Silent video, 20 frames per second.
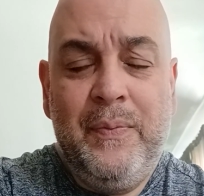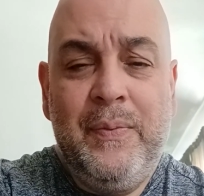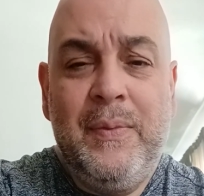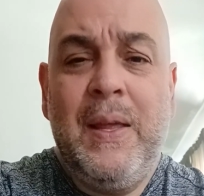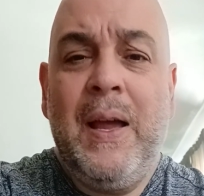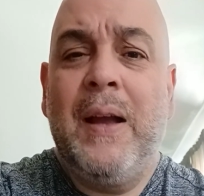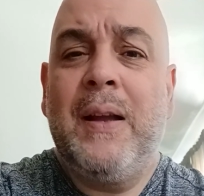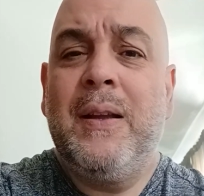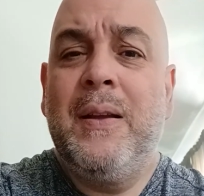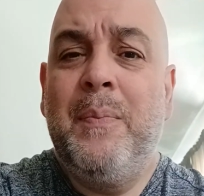
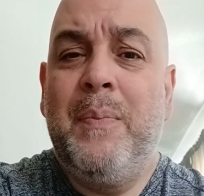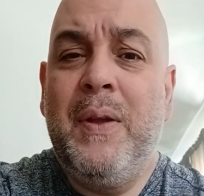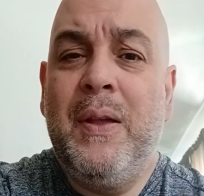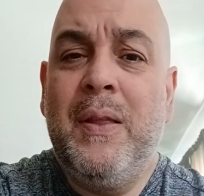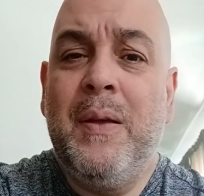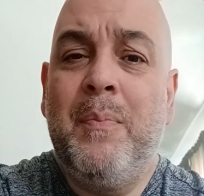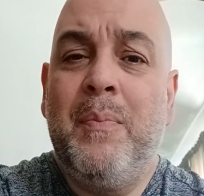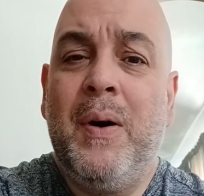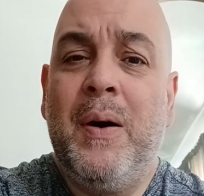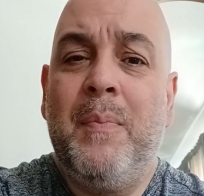that could be
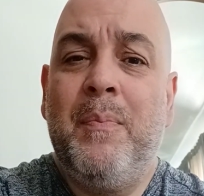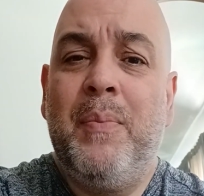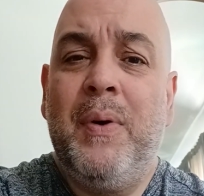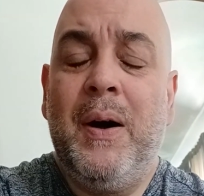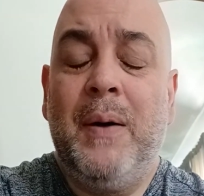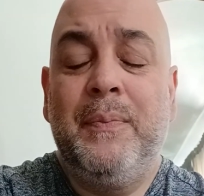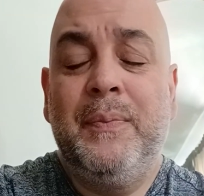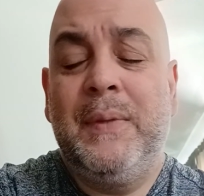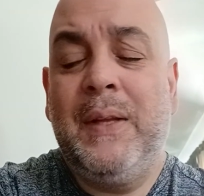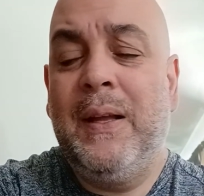the bump
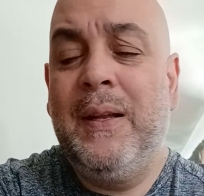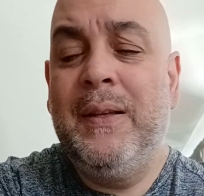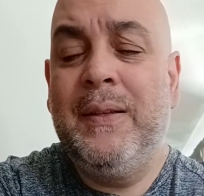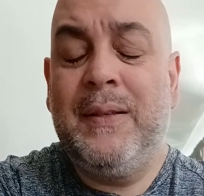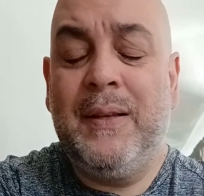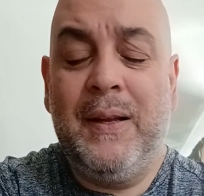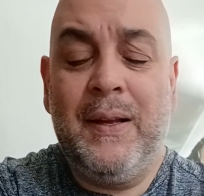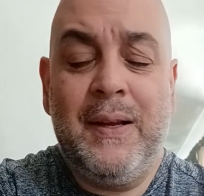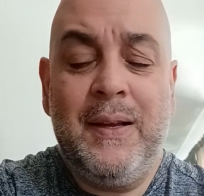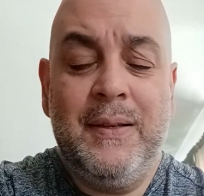up. Now
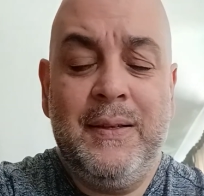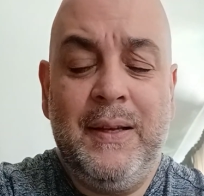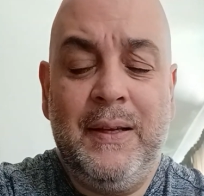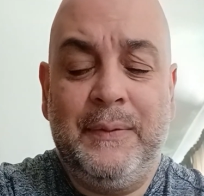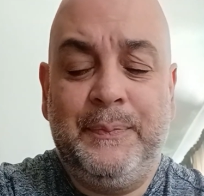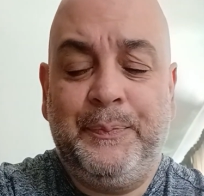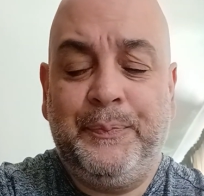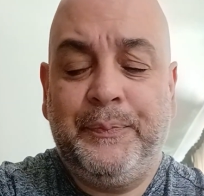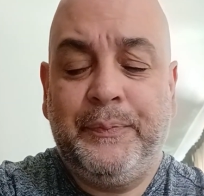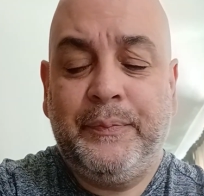listen, like I
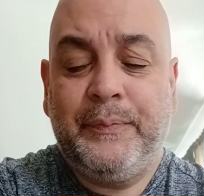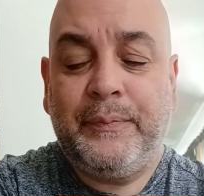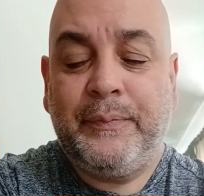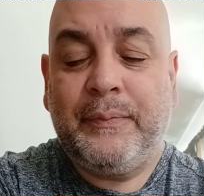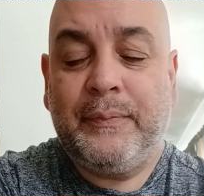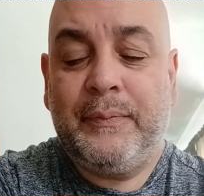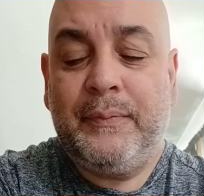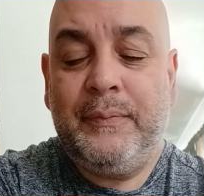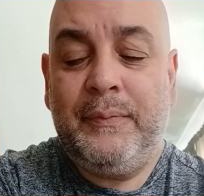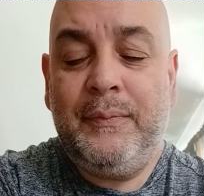said,
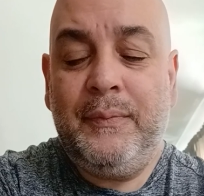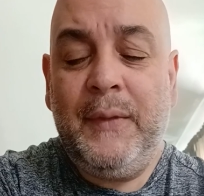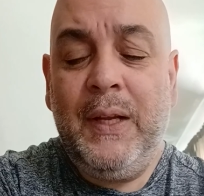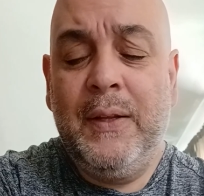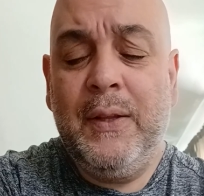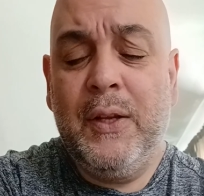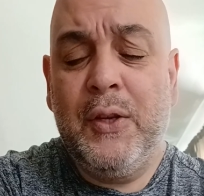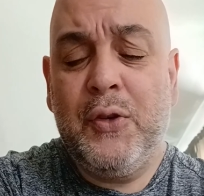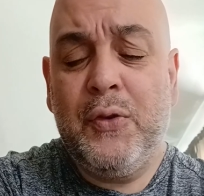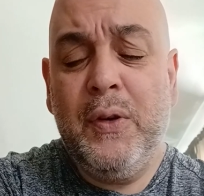
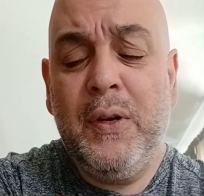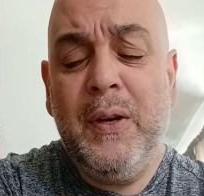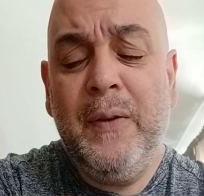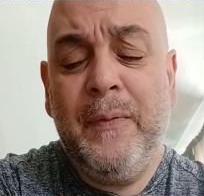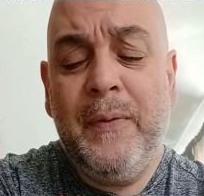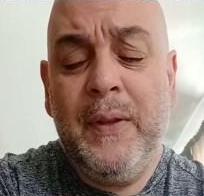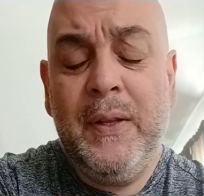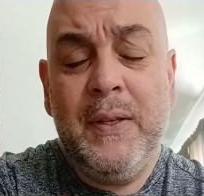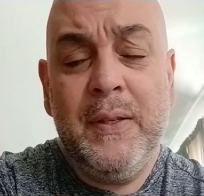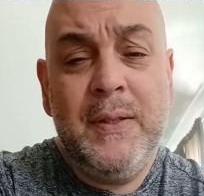the trigger
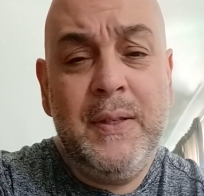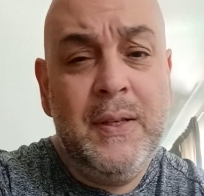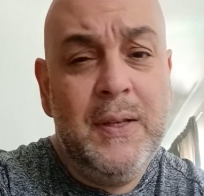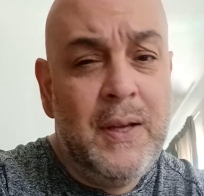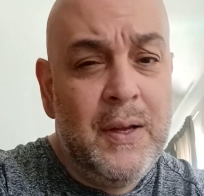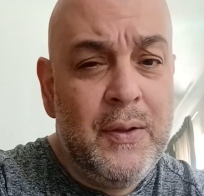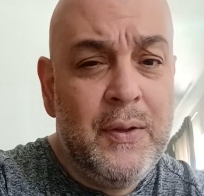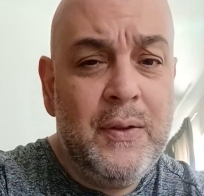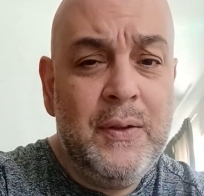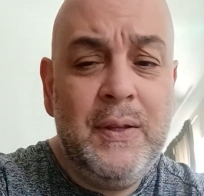for this the
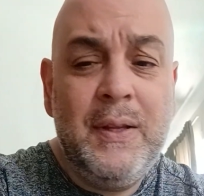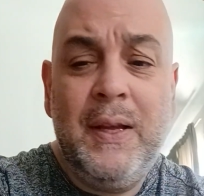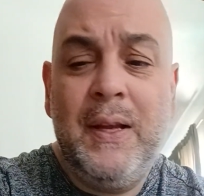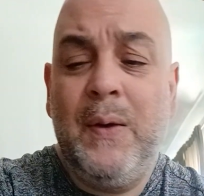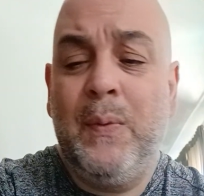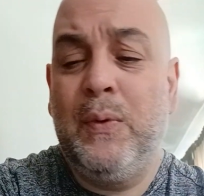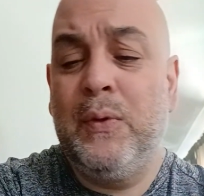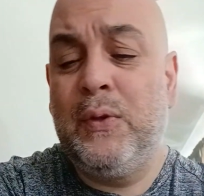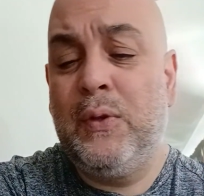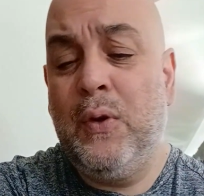other day
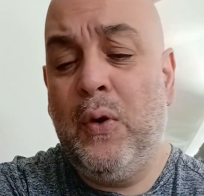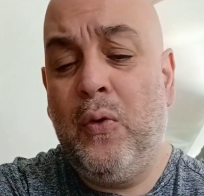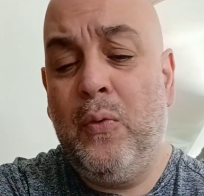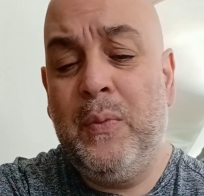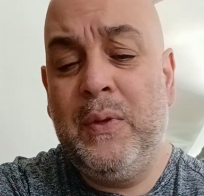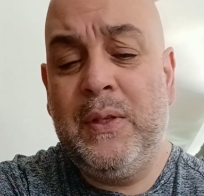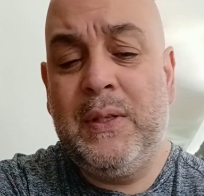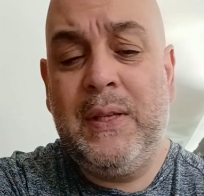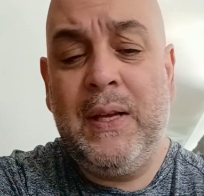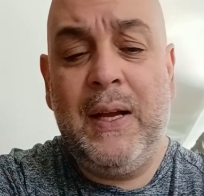was
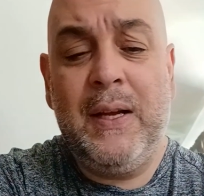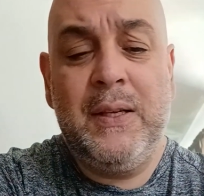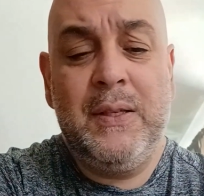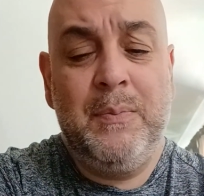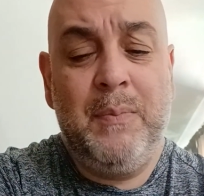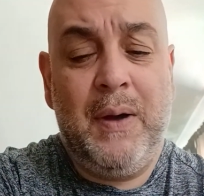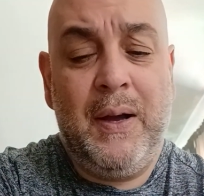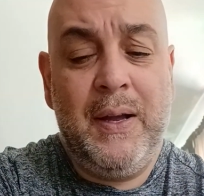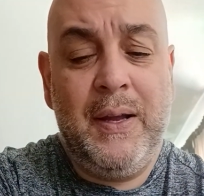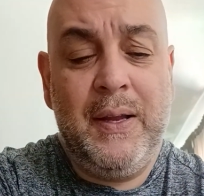Goldman Sachs
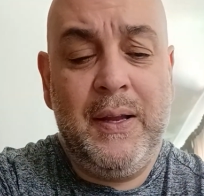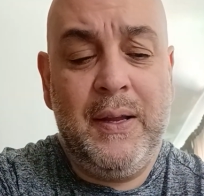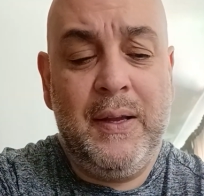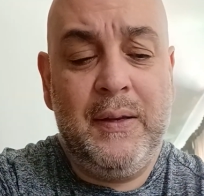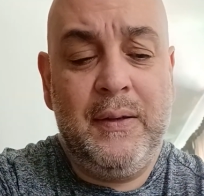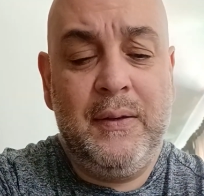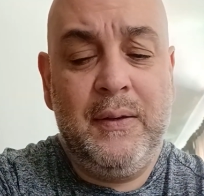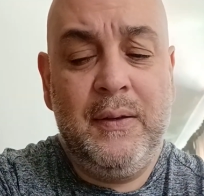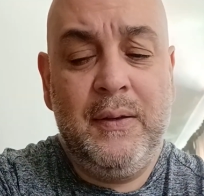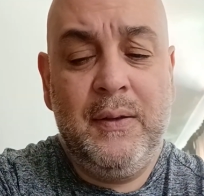buying
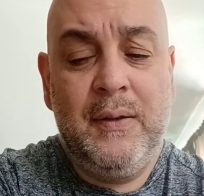in.